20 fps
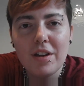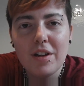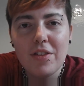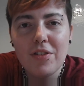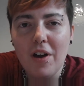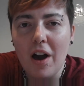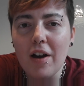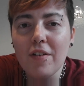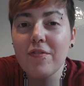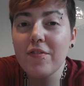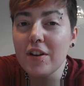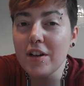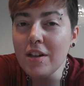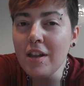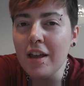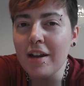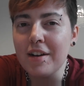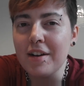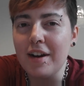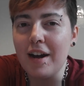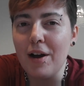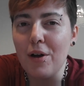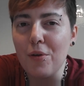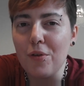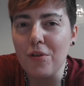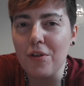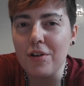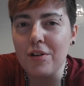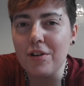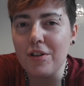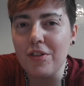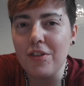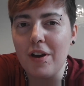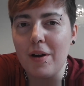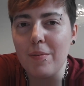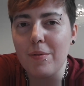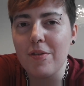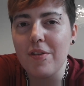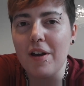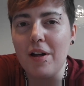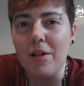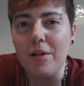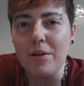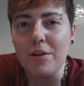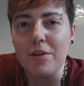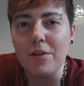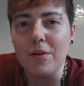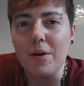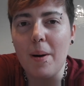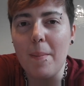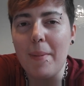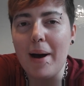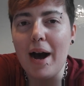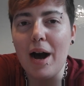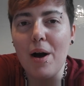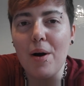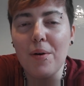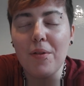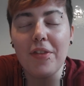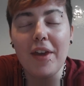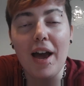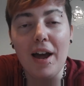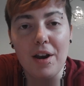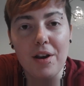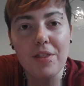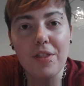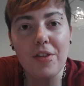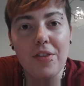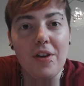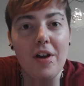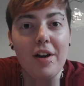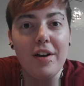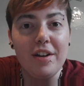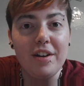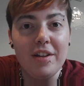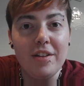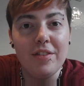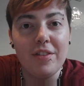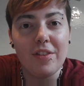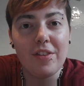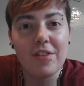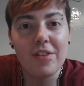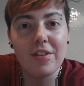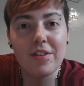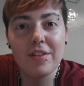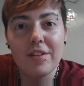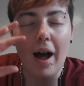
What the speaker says: So I feel like now's a good time to tell you about anthocyanins.